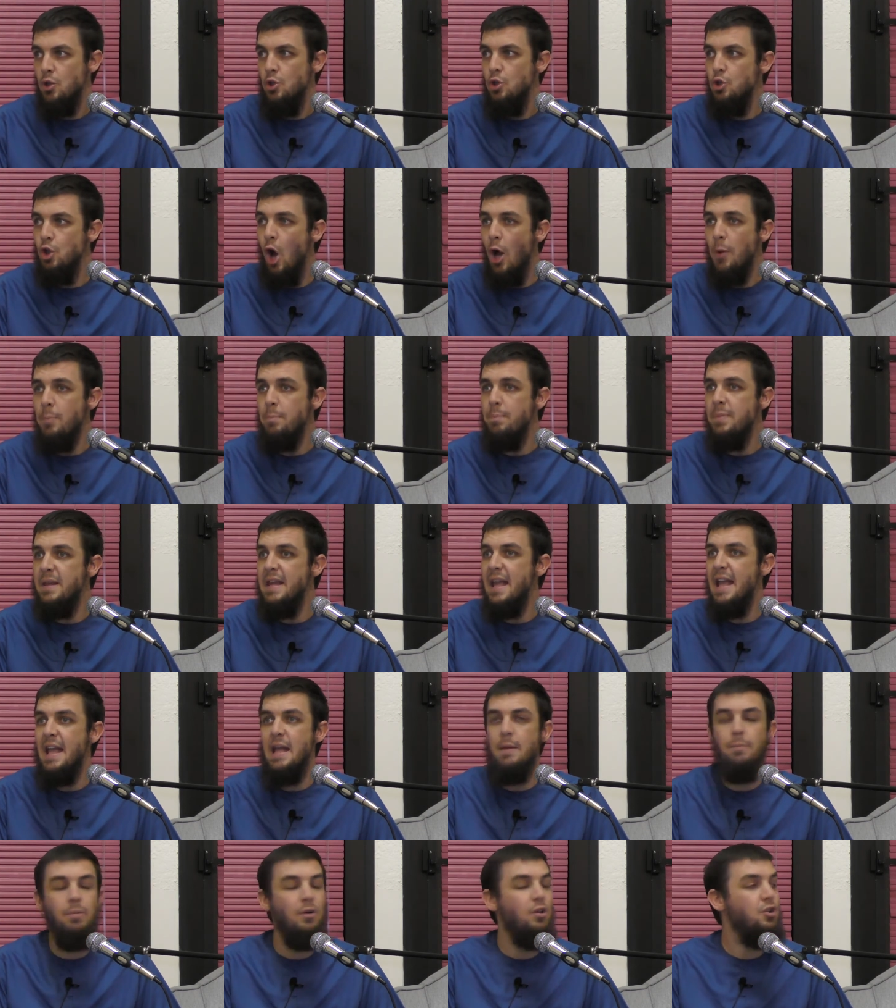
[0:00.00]
not
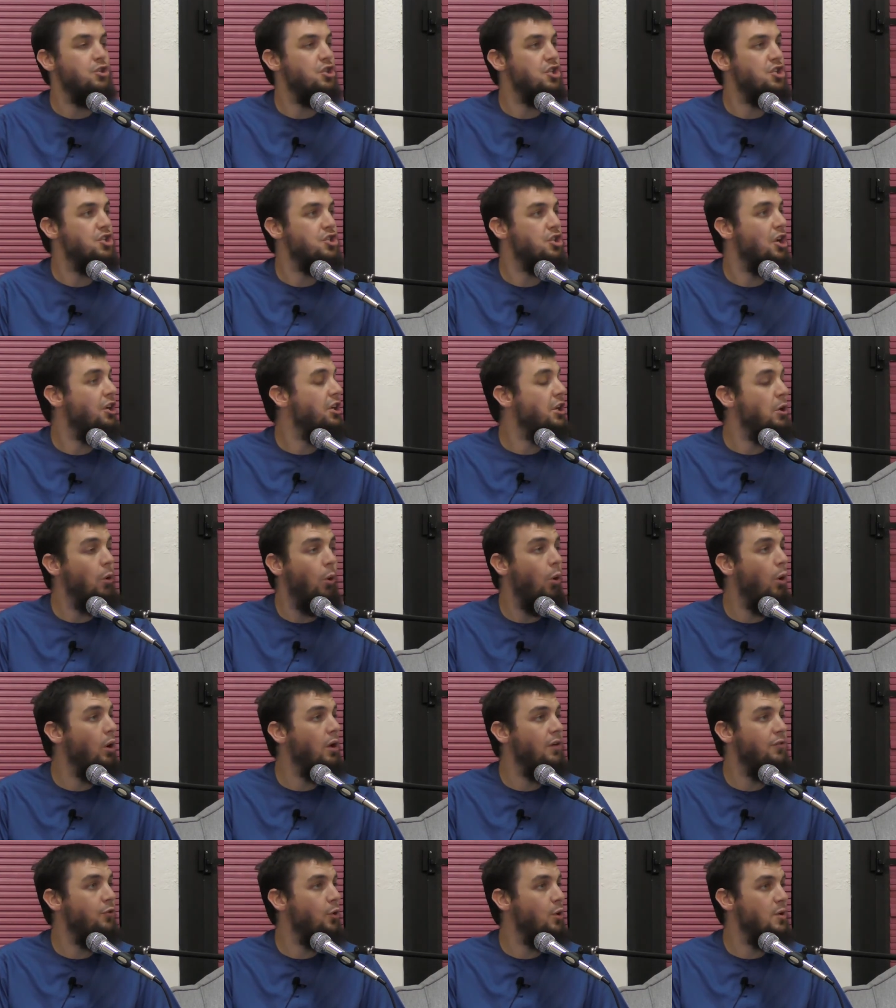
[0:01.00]
be able to study
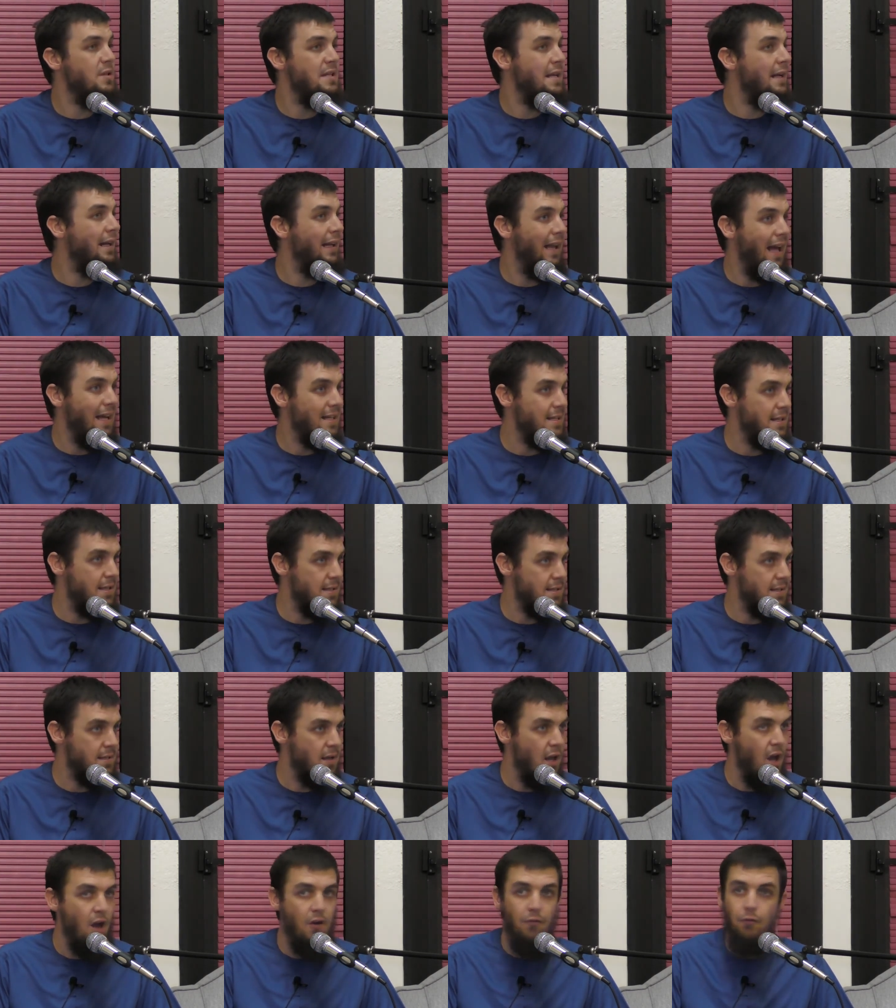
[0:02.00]
all of those in
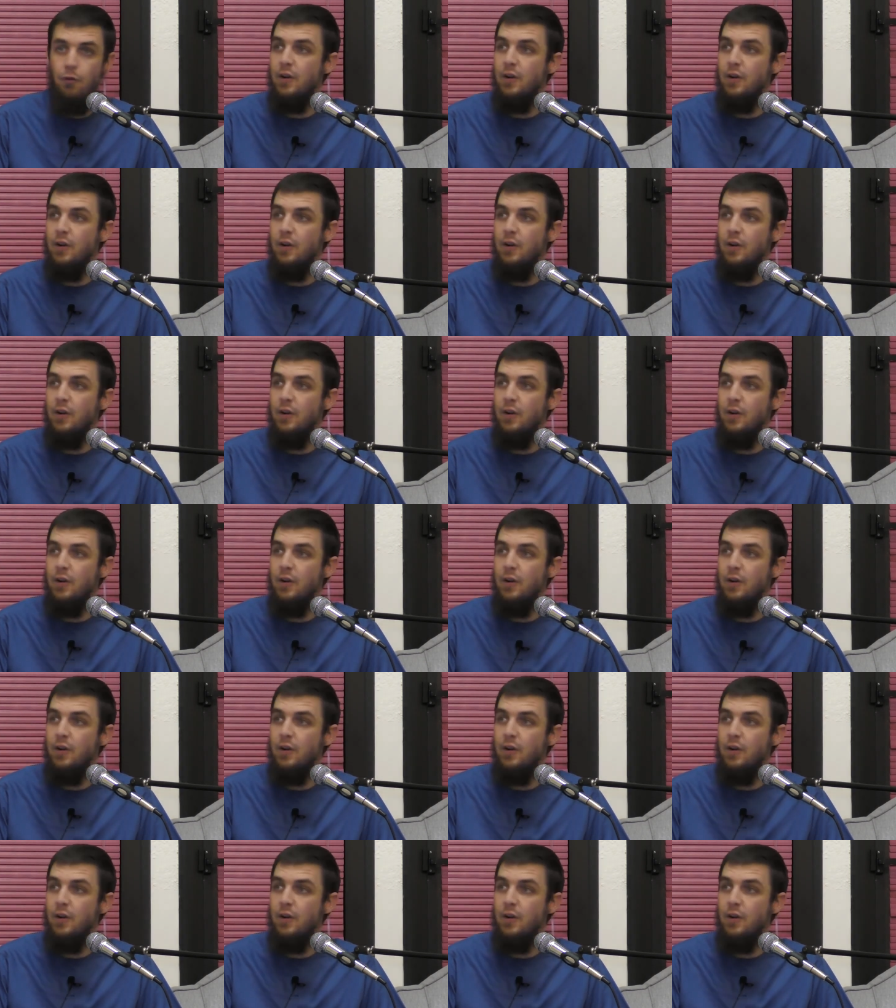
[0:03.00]
classes.